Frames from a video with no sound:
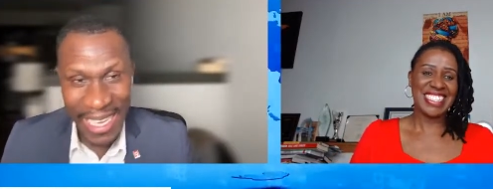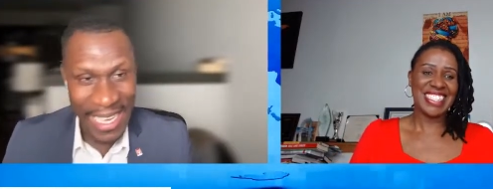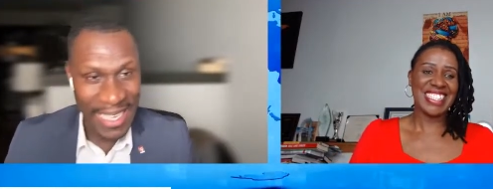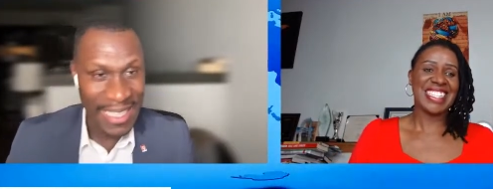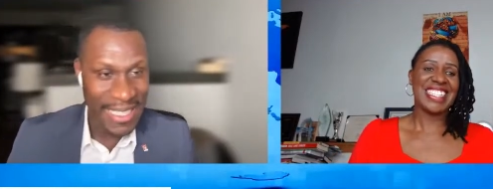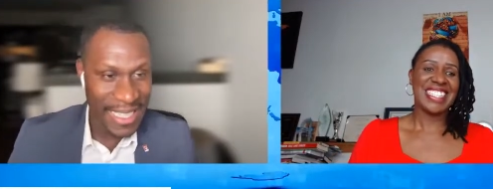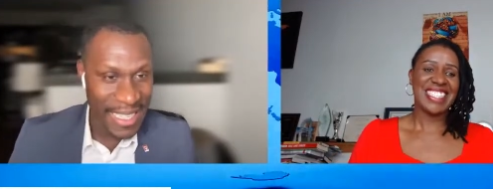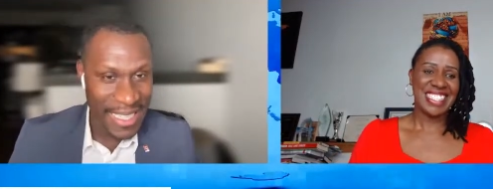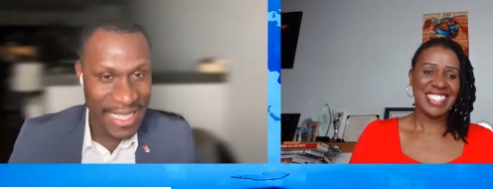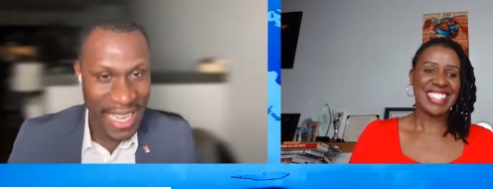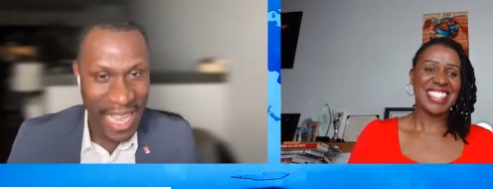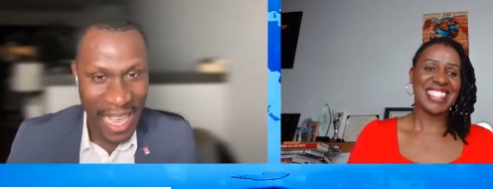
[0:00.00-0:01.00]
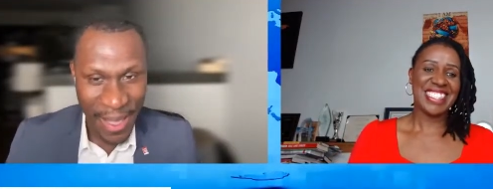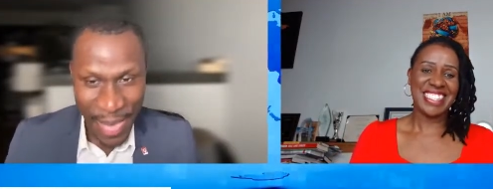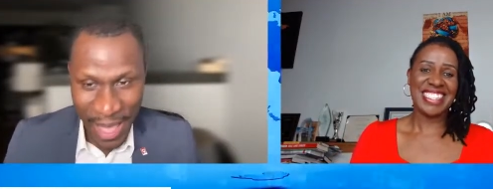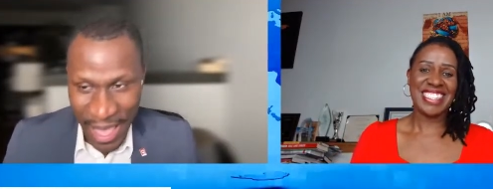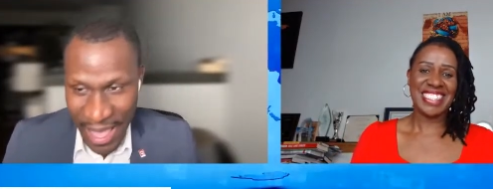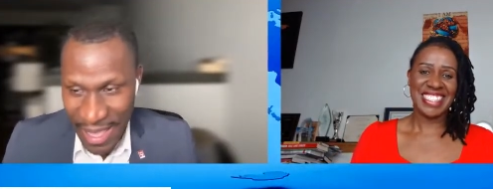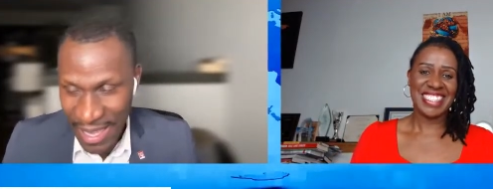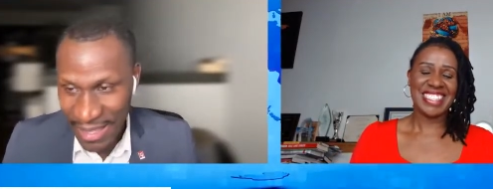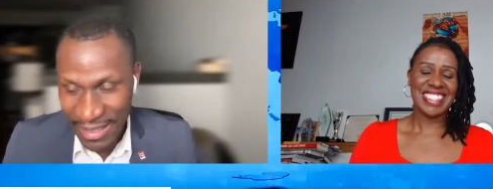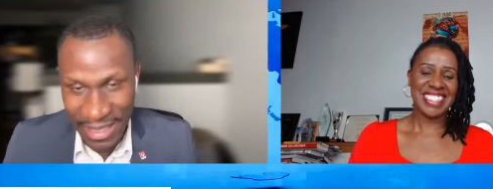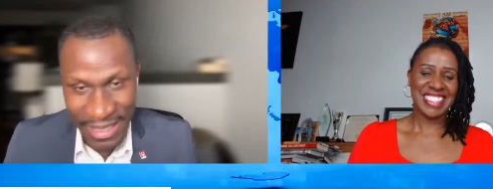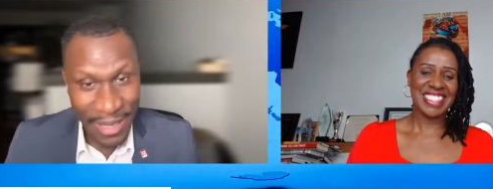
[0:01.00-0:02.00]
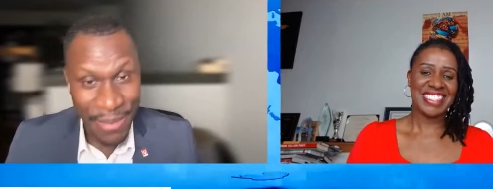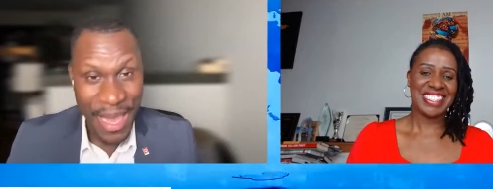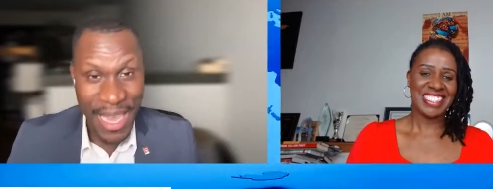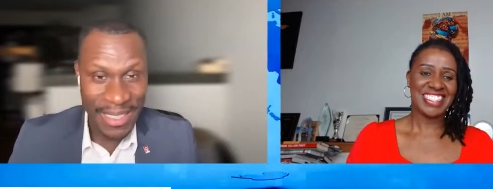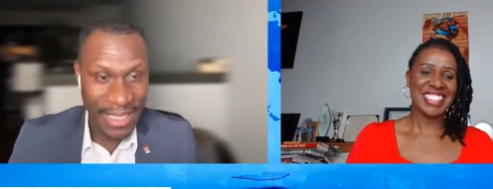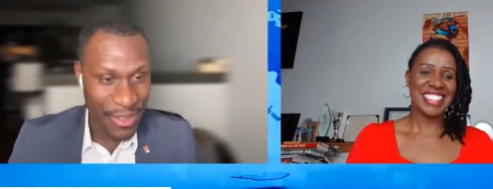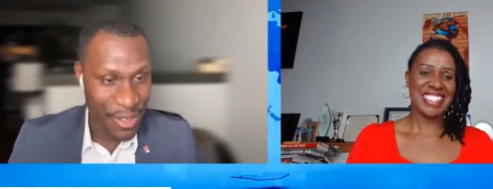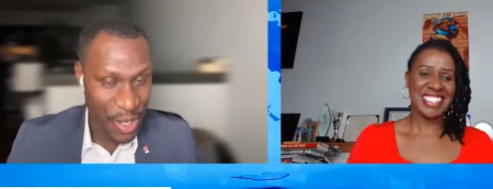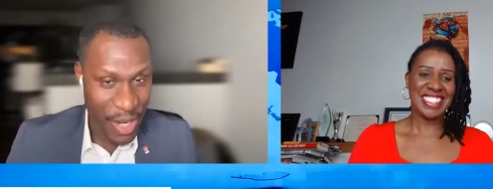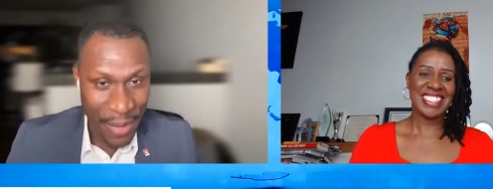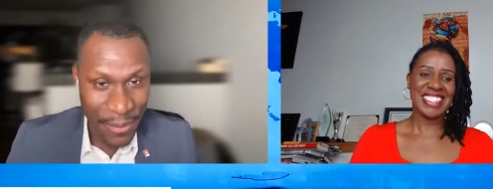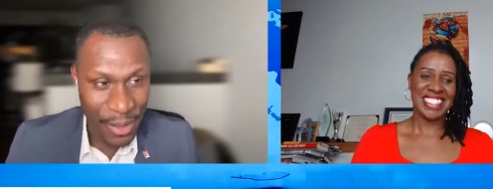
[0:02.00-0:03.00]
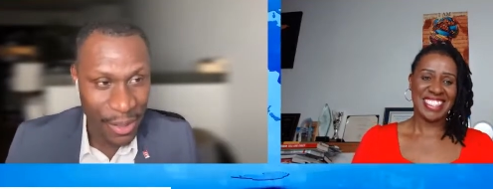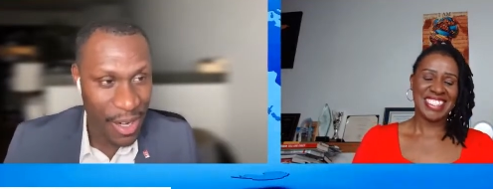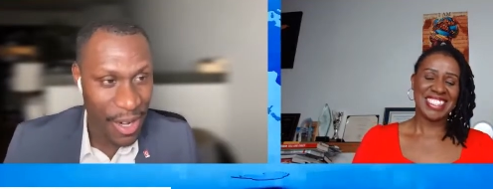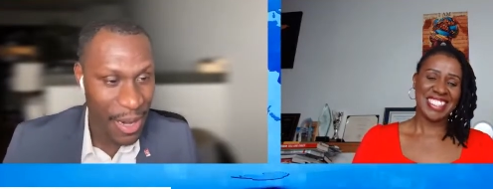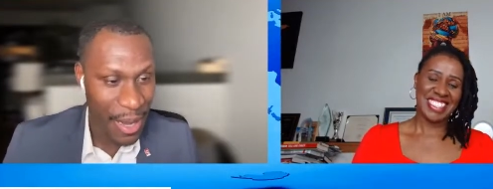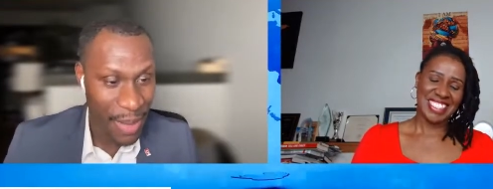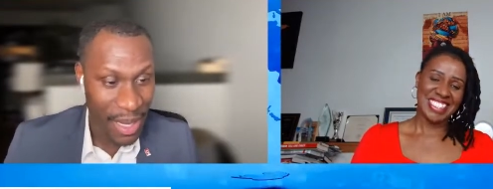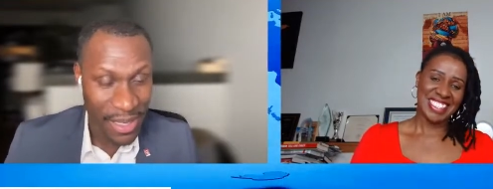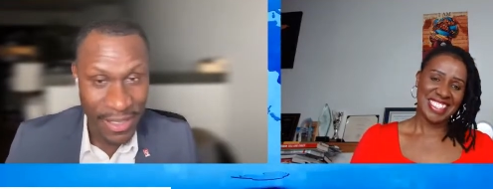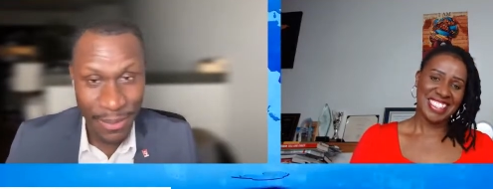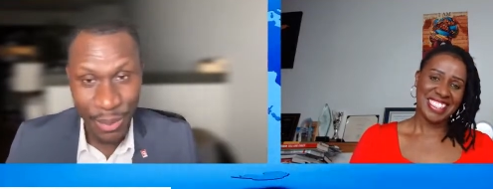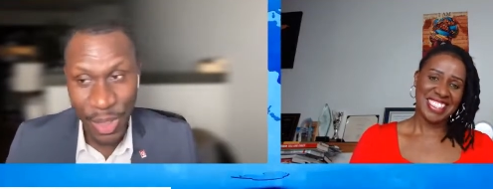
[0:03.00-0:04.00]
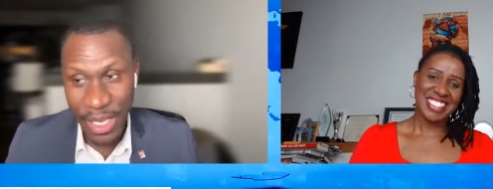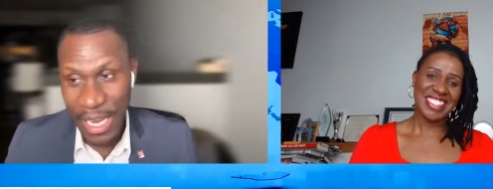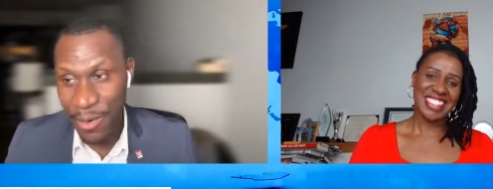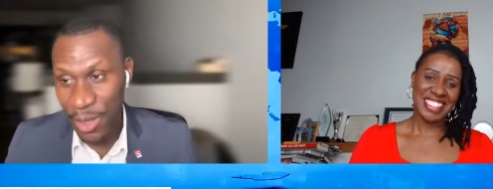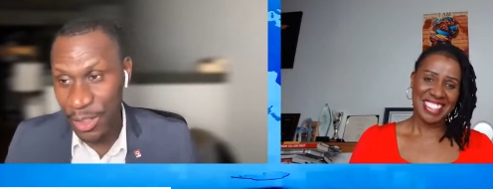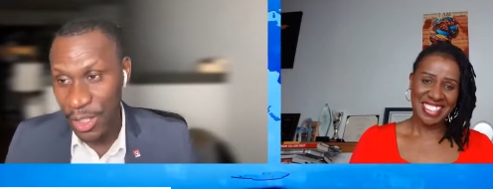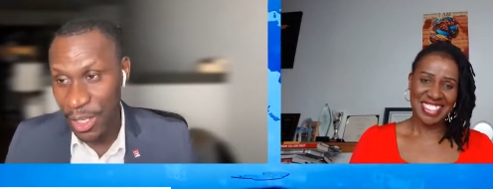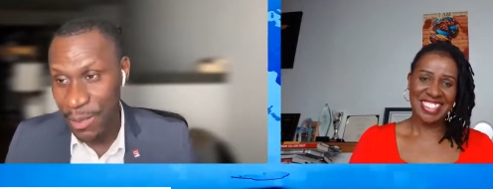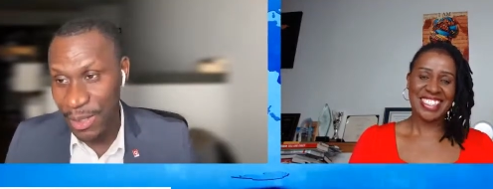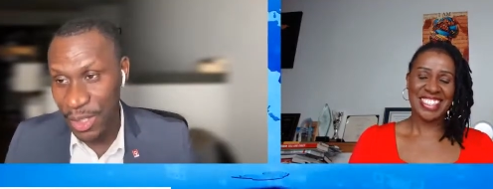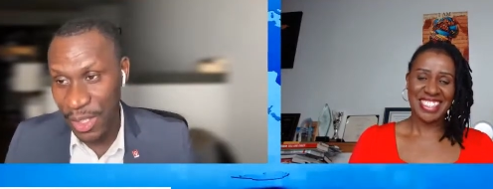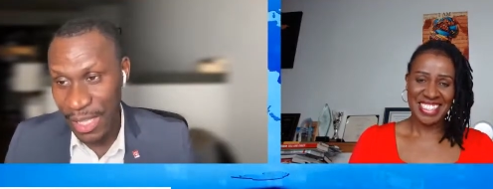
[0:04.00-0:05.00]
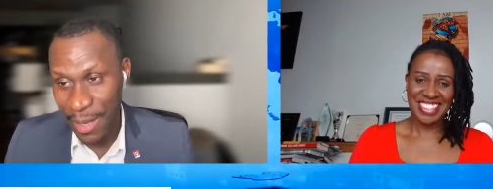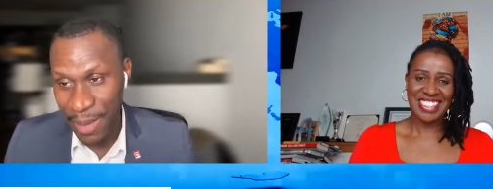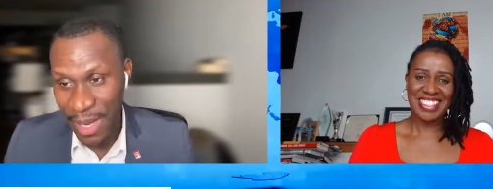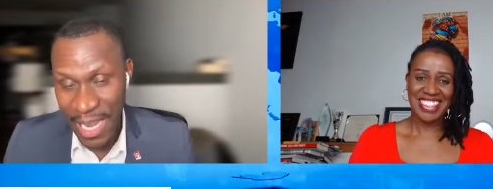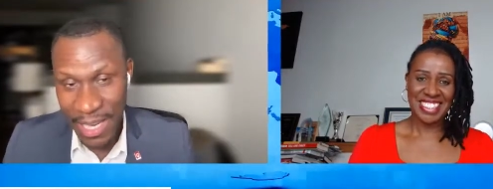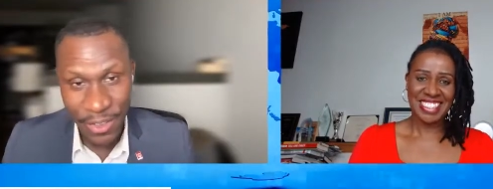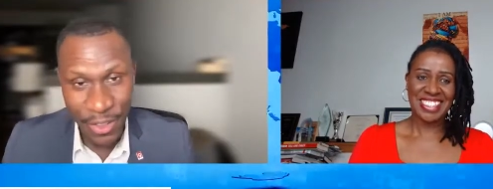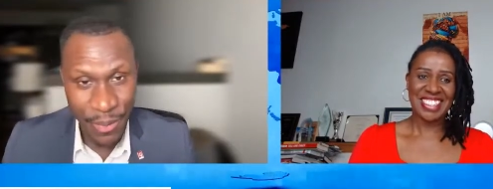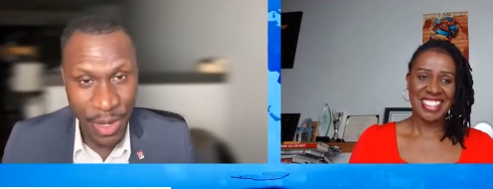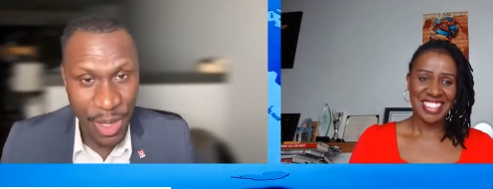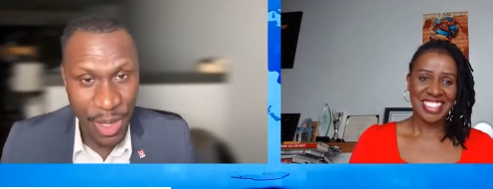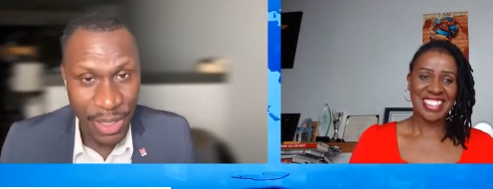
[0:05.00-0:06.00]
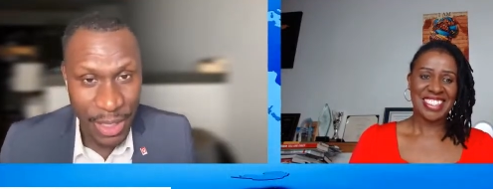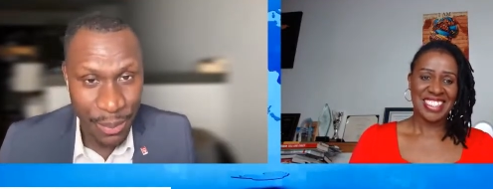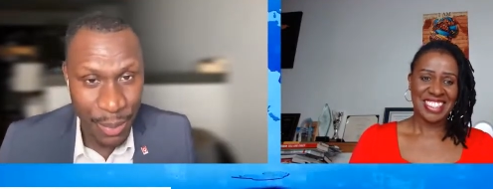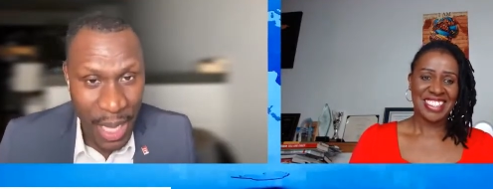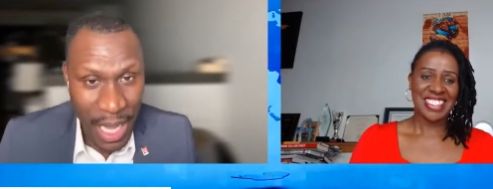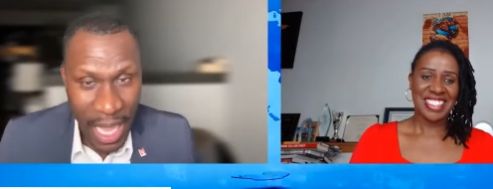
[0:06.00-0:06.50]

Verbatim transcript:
Speaker 1: Uh, indeed, uh, it's it's amazing. You have to learn about this book, and we're also going to be talking about the entrepreneurship